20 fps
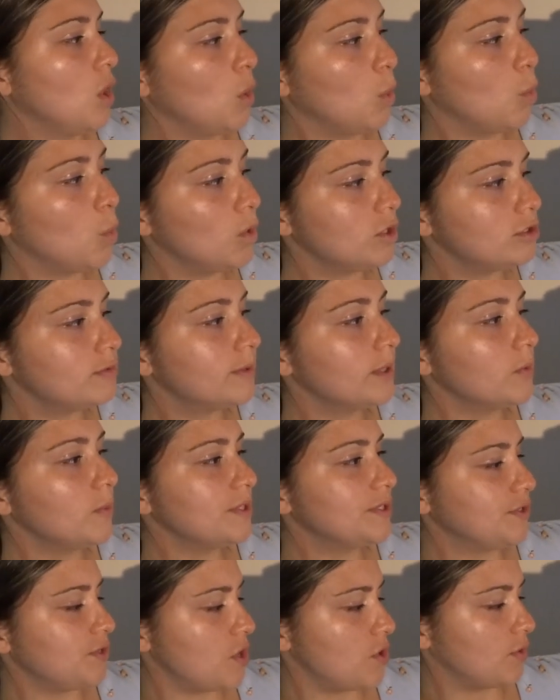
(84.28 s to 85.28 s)
Wilbur
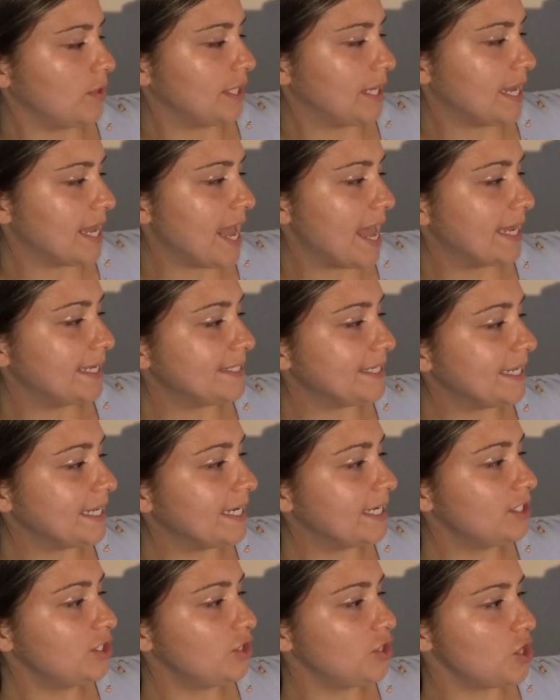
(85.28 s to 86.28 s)
was lonely and
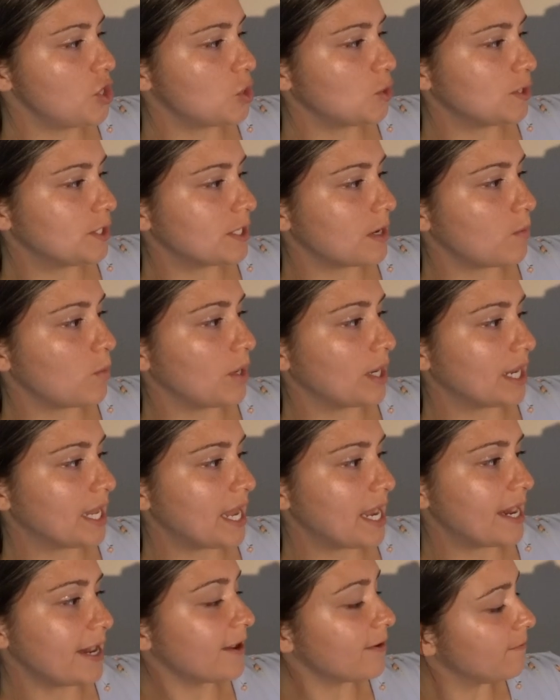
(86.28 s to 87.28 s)
needed to know someone
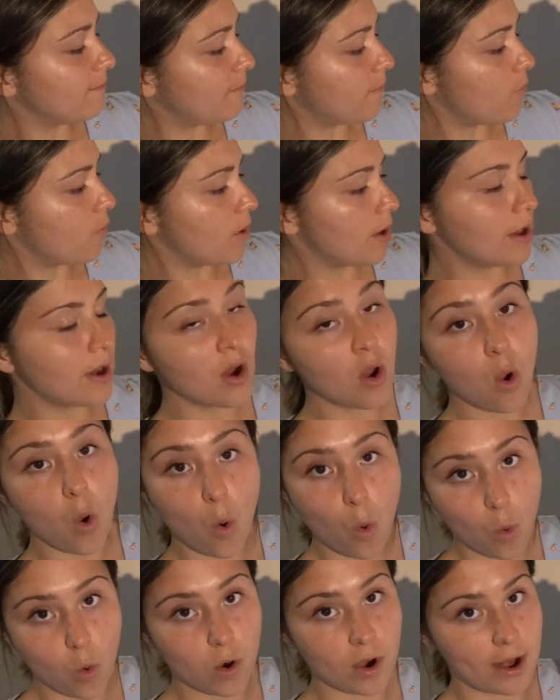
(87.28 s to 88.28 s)
cared for
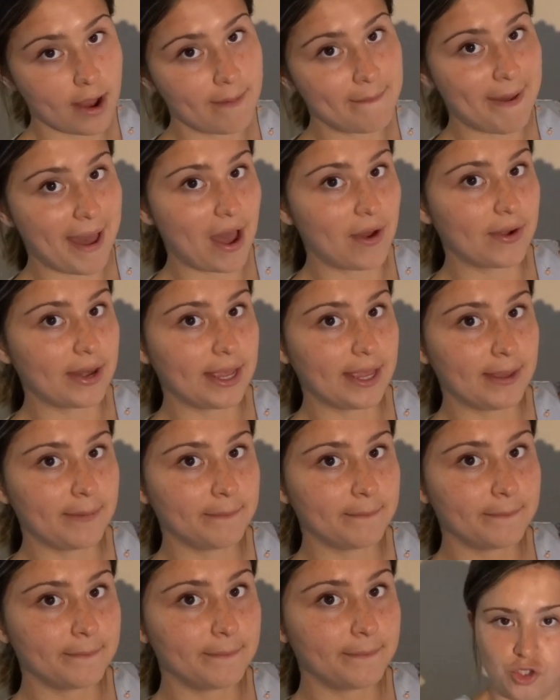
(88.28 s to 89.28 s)
or about
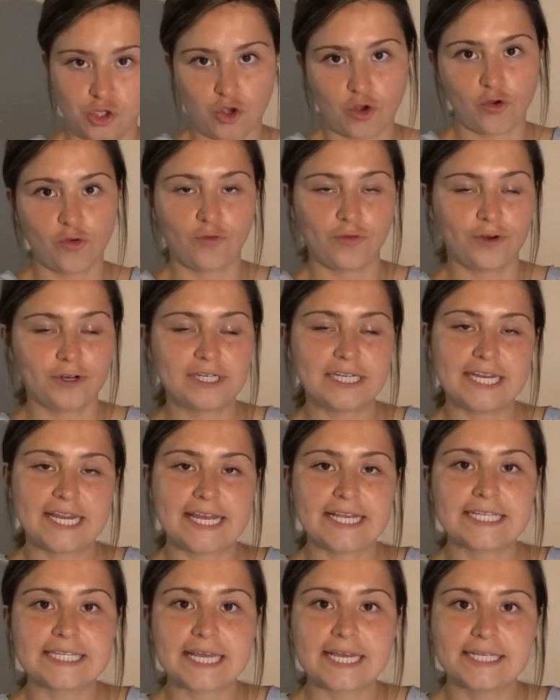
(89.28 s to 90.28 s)
him. So for
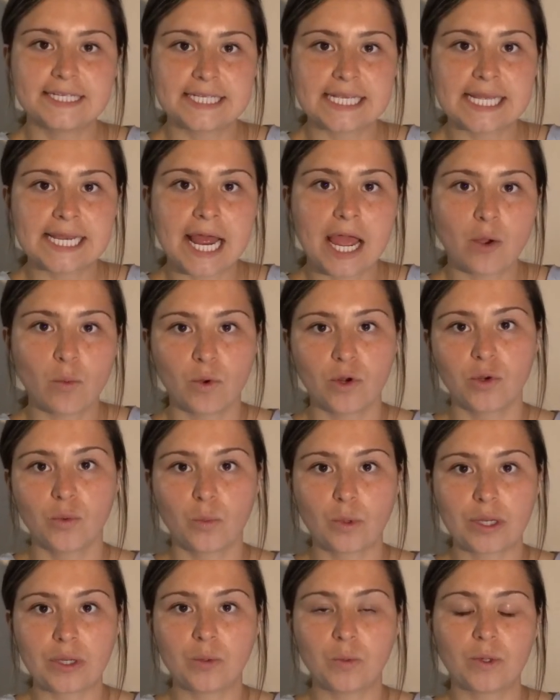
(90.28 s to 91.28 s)
today's lesson, I wanna
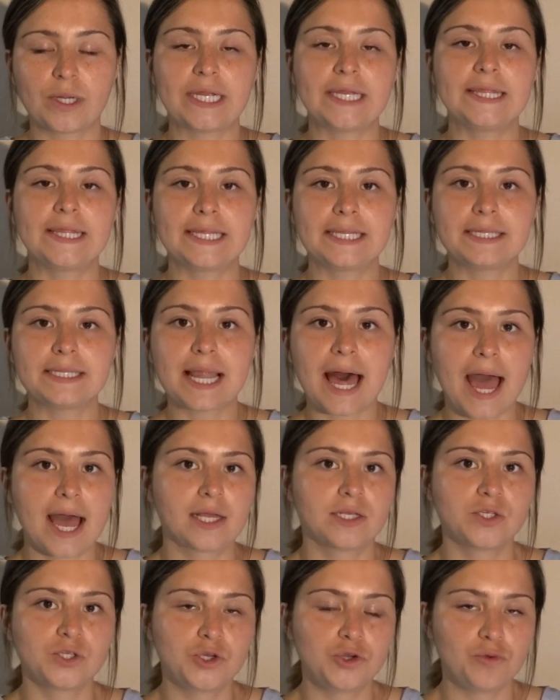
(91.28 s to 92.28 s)
reread the
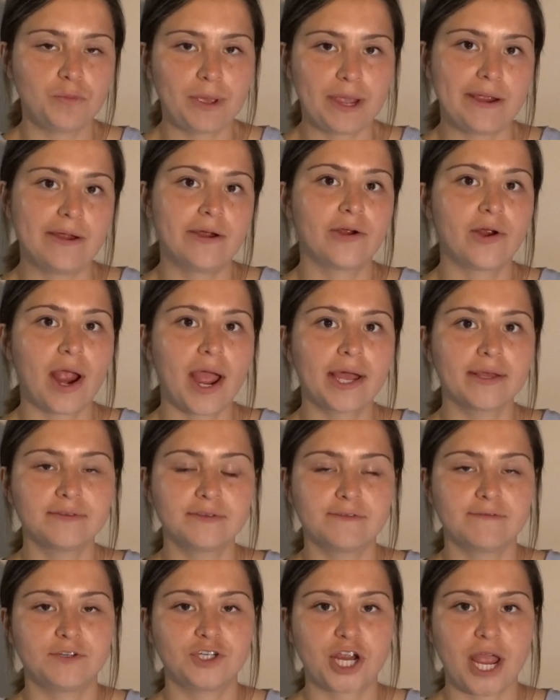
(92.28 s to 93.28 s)
last two paragraphs
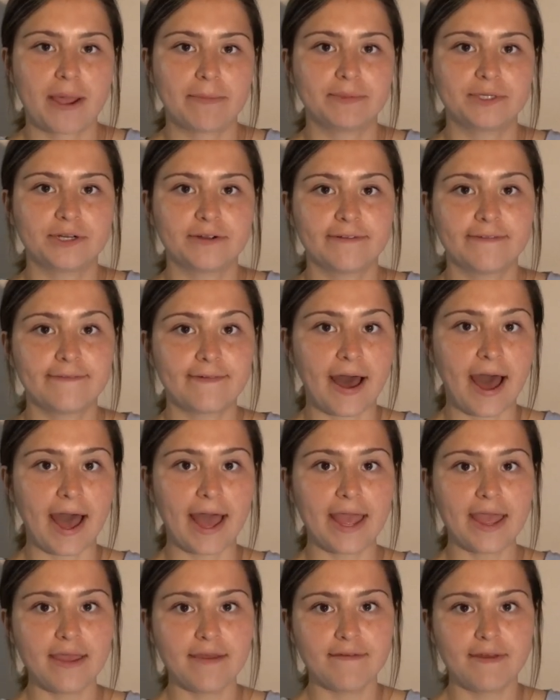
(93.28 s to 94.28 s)
of chapter
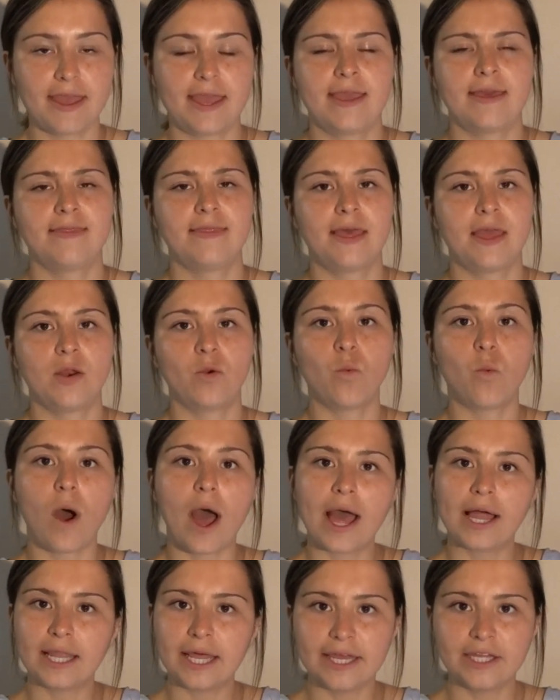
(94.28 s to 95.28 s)
five. And then
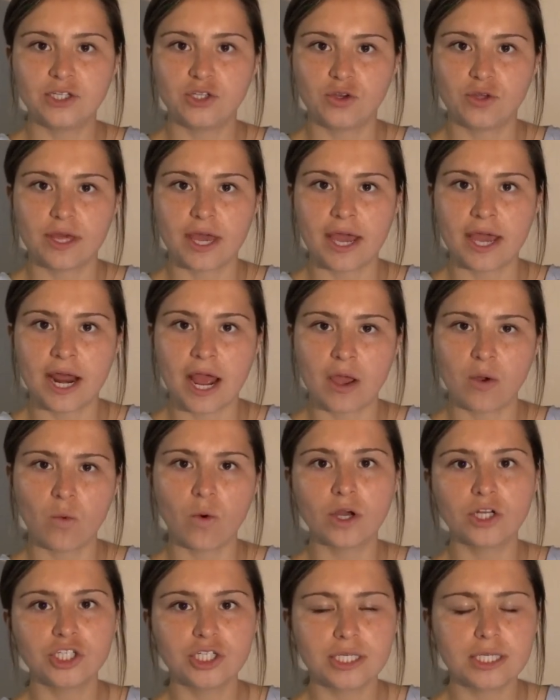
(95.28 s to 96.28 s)
while I do that, I
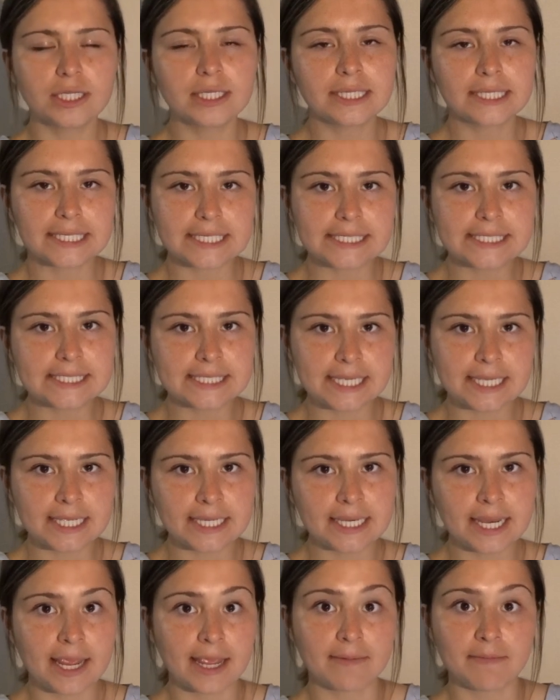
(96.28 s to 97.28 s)
want you to
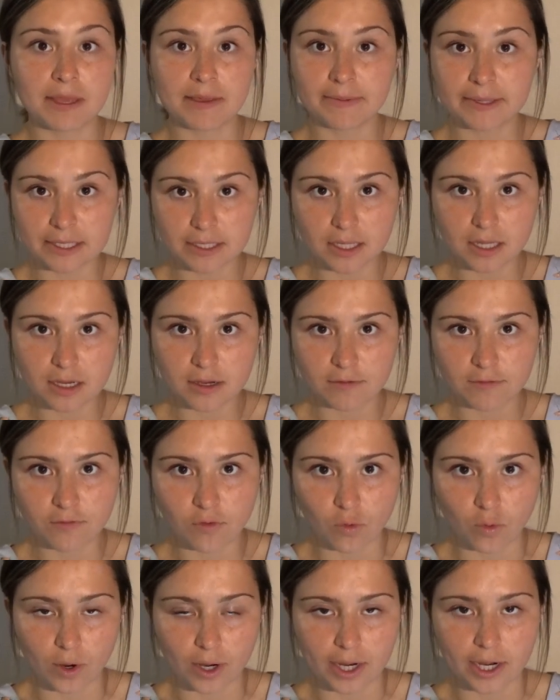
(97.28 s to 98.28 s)
listen and maybe look
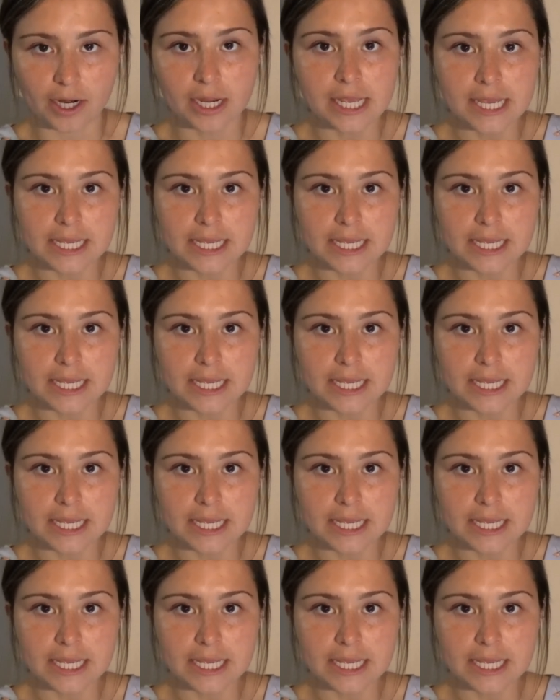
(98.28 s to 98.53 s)
for